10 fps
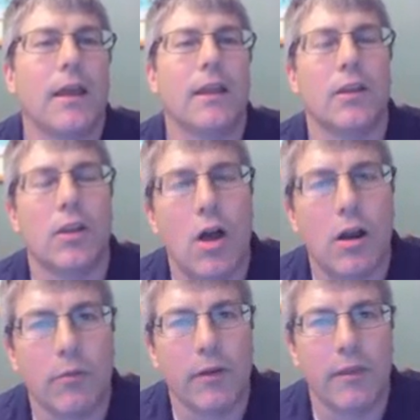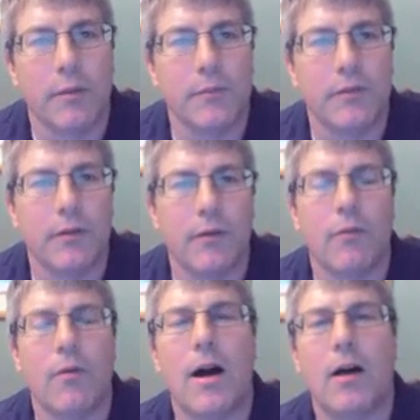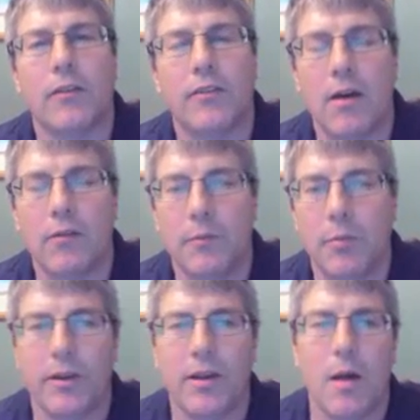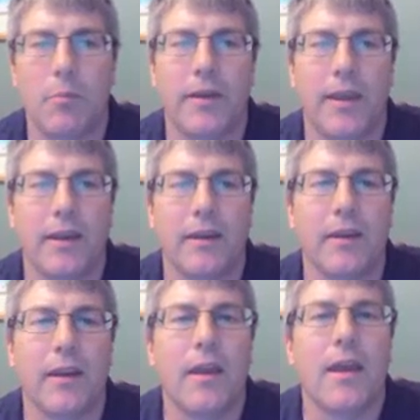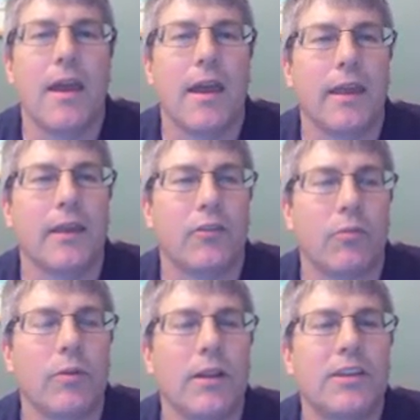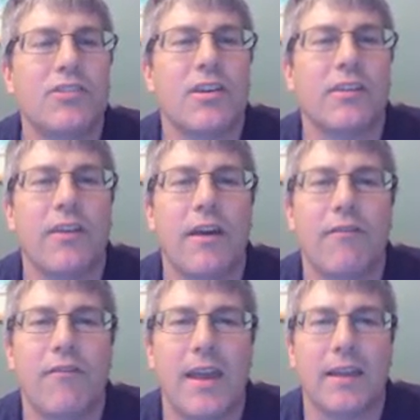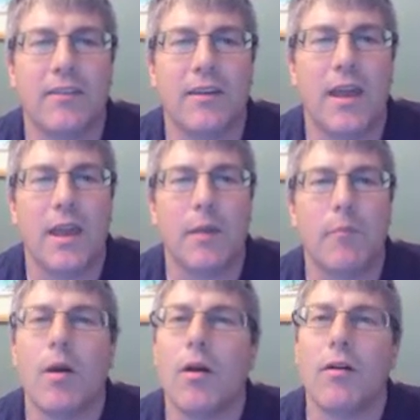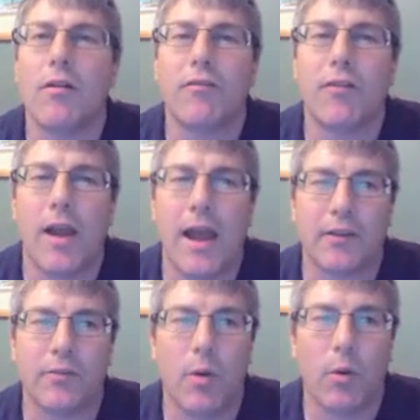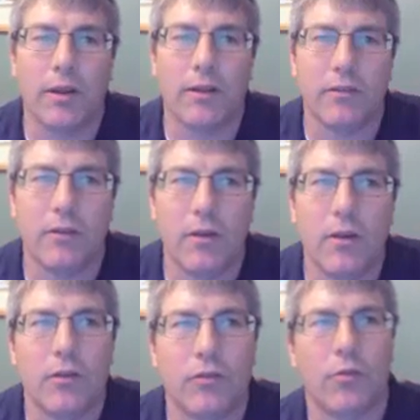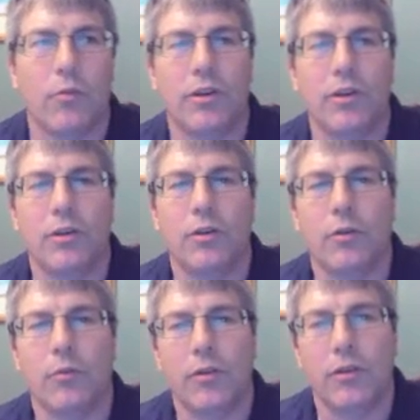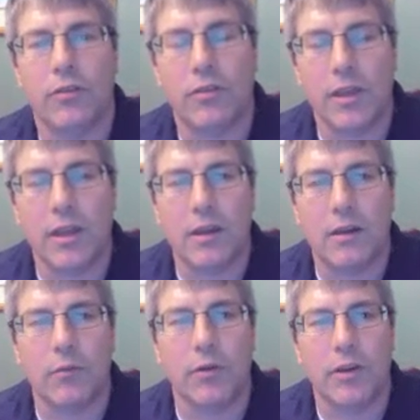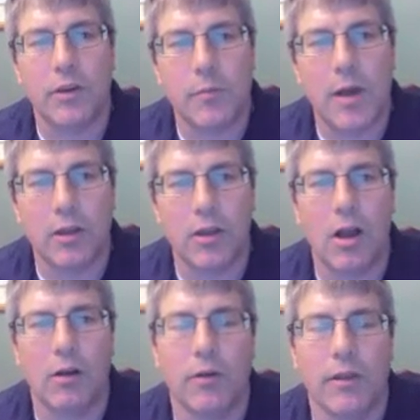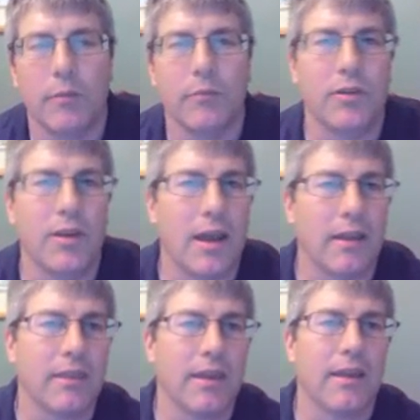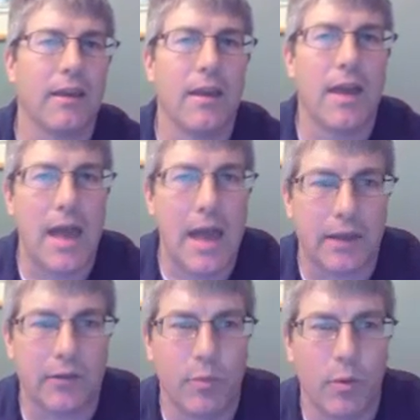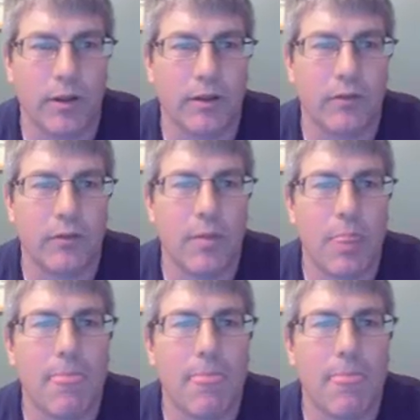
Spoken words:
And logarithms, while sounding pretty complicated, it's really just a fancy name for exponents. So when you hear about logarithms, you got to think exponents.